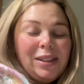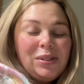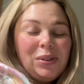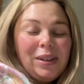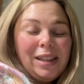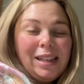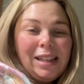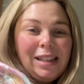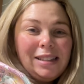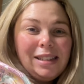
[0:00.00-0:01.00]
So it
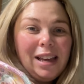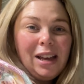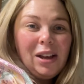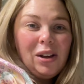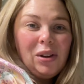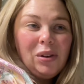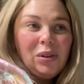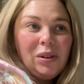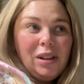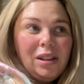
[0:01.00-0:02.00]
is our
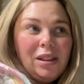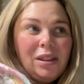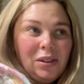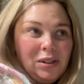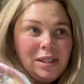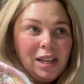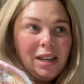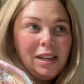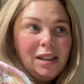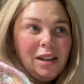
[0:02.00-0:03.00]
third
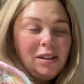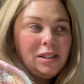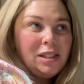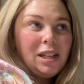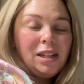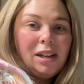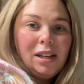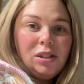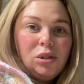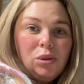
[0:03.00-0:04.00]
day. I just had night
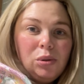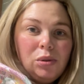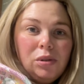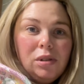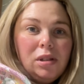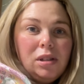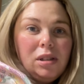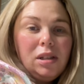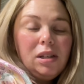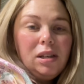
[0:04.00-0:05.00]
two
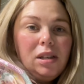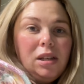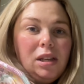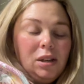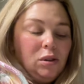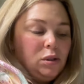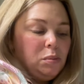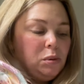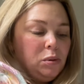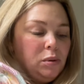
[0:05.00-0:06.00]
in
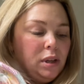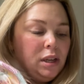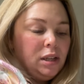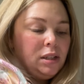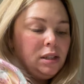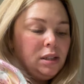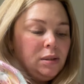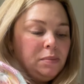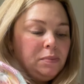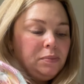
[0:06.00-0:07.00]
hospital and
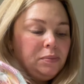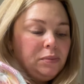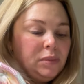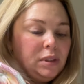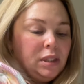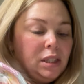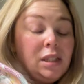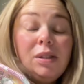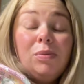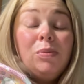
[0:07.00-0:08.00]
um, it
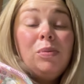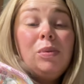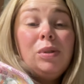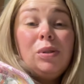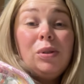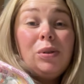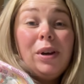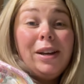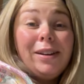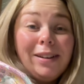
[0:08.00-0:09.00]
was not a
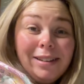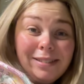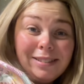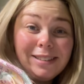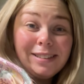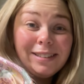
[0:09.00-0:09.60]
great night.